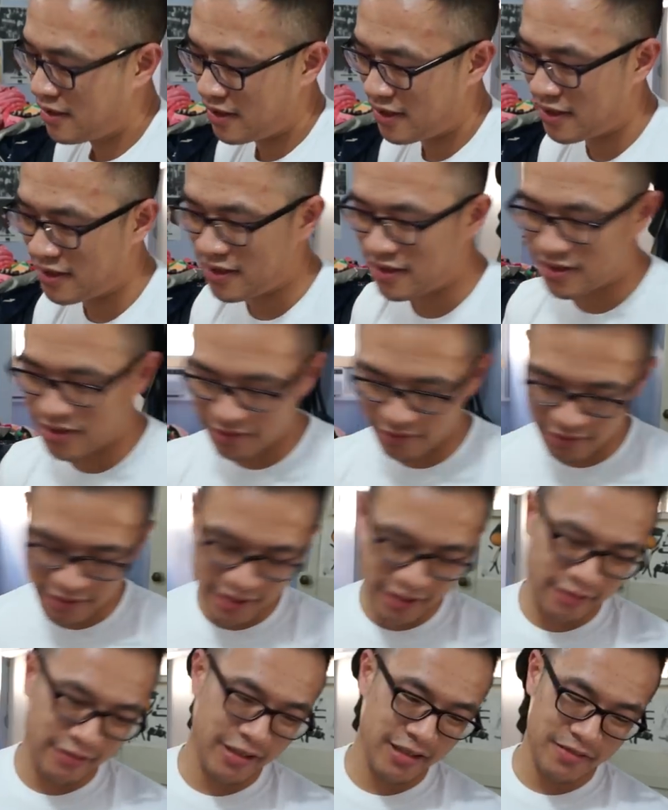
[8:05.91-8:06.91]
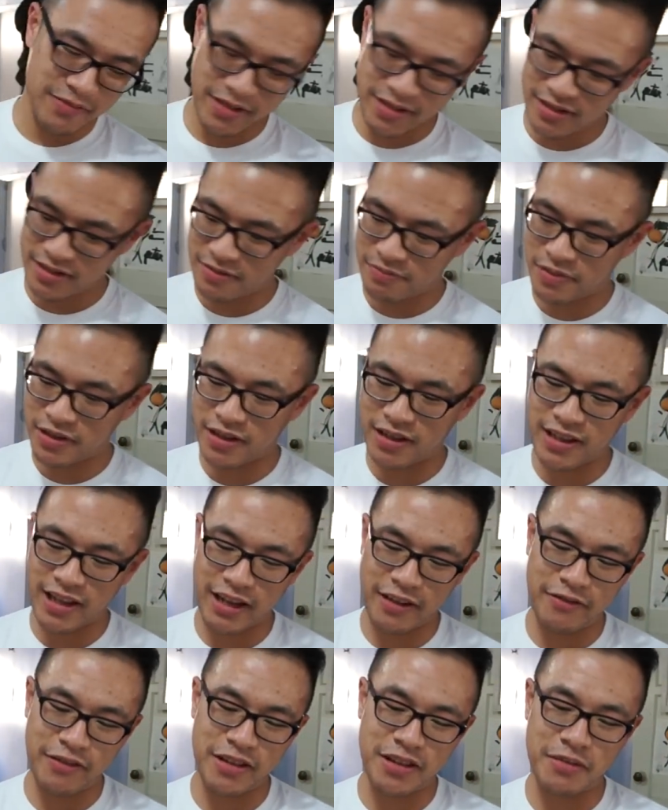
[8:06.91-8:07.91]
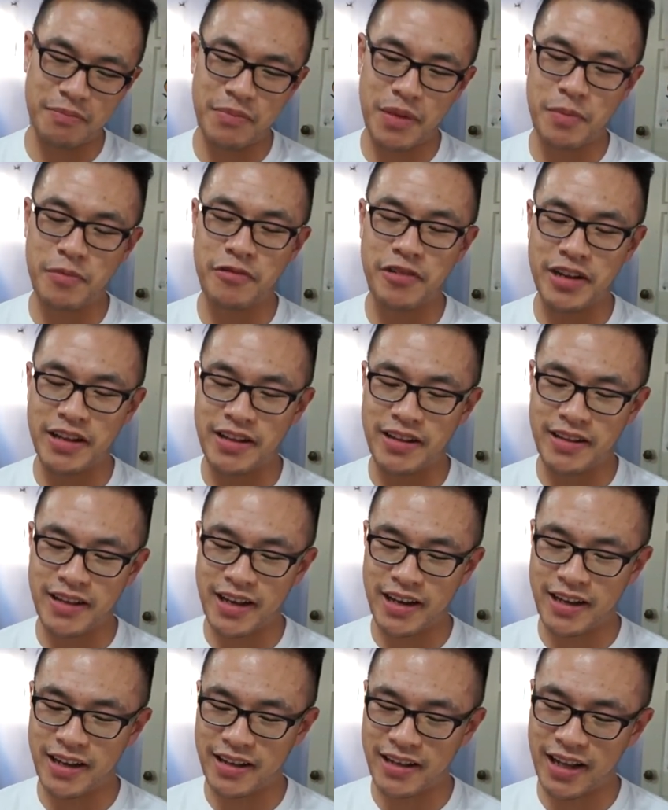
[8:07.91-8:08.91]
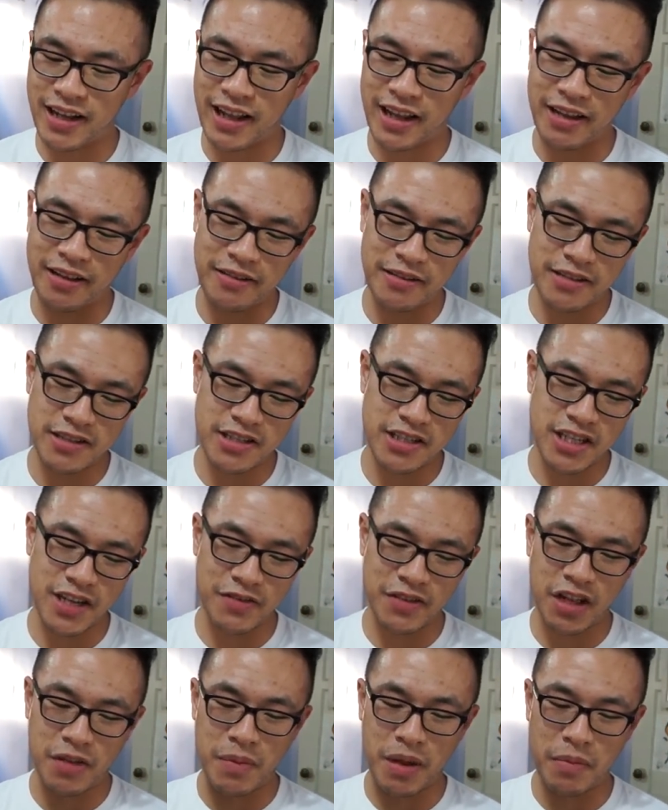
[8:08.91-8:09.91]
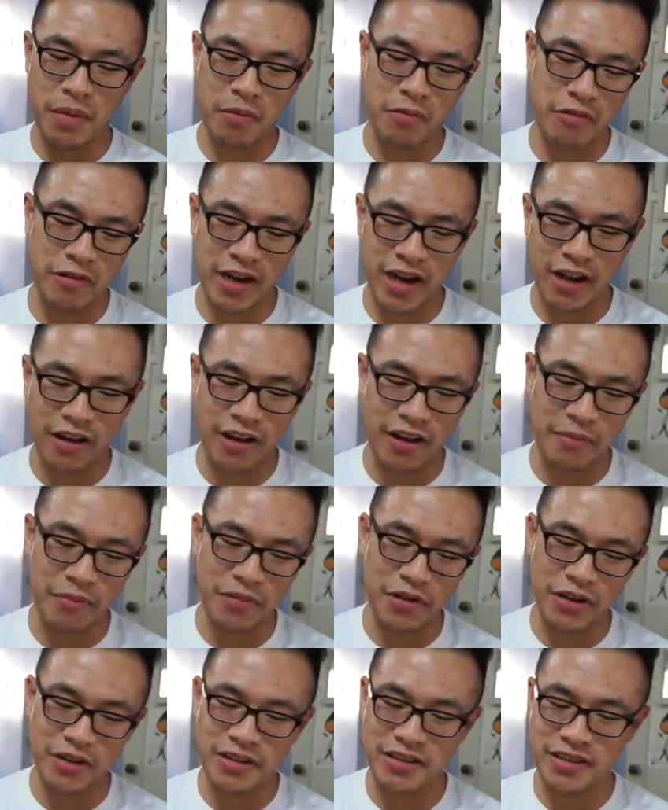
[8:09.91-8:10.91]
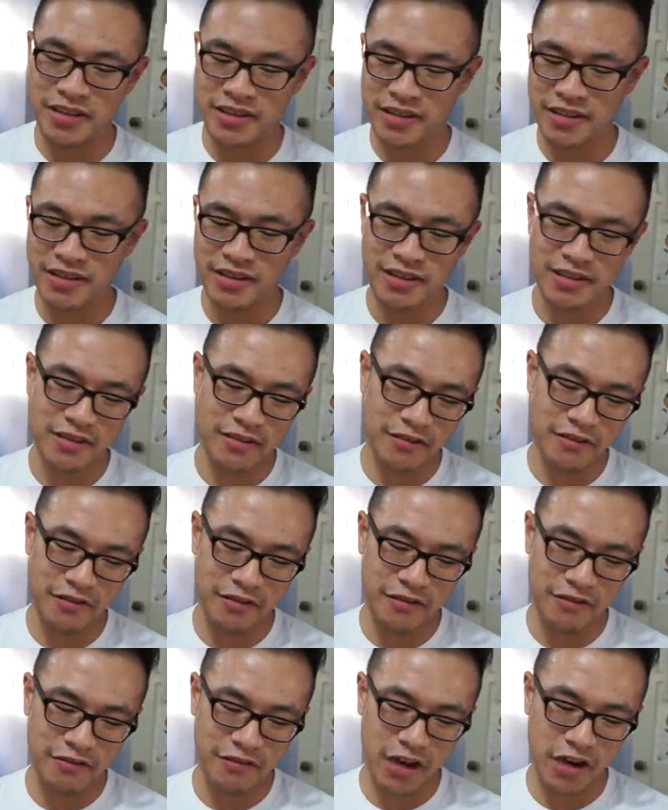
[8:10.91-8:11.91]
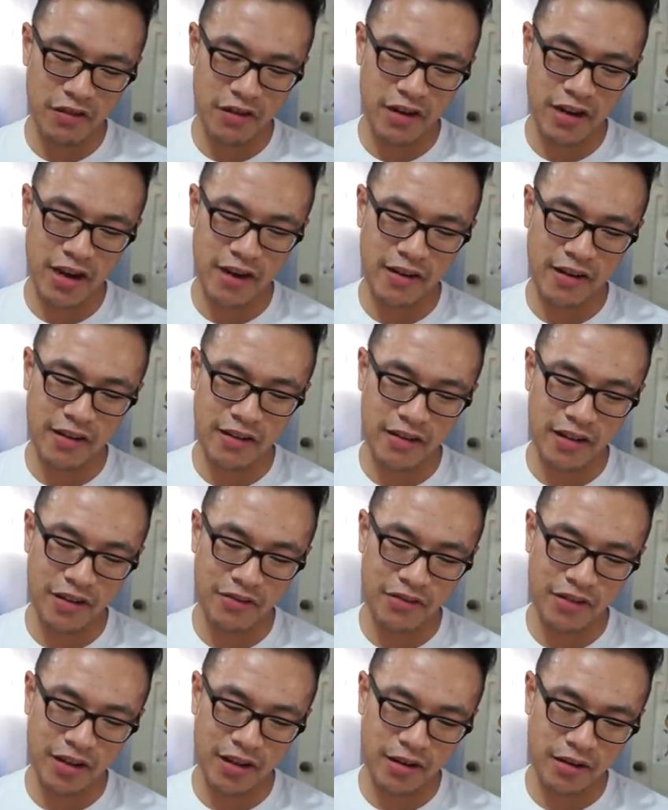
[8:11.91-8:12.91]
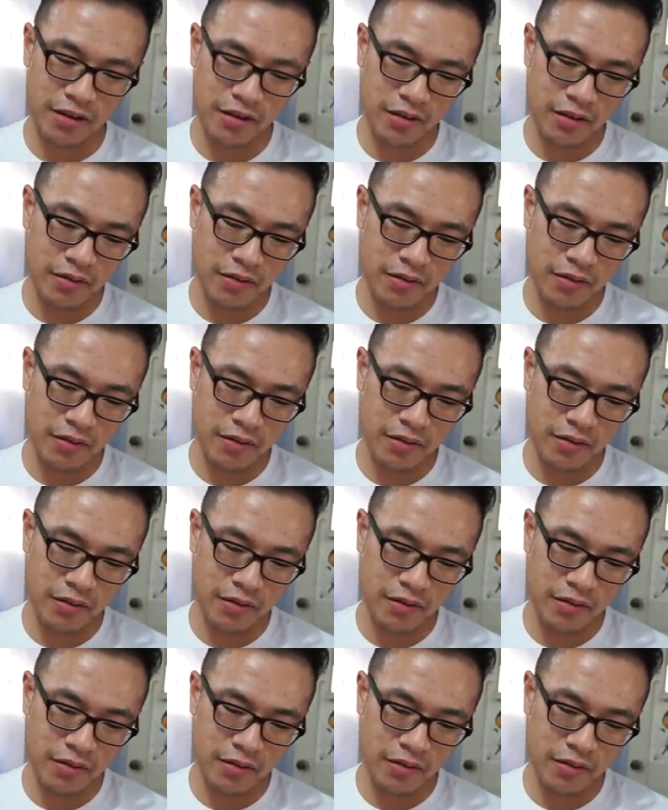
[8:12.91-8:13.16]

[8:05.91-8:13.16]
This is totally Christmas, but like with memory instead, because I like shoved all my memory out and put veterinary stuff in it.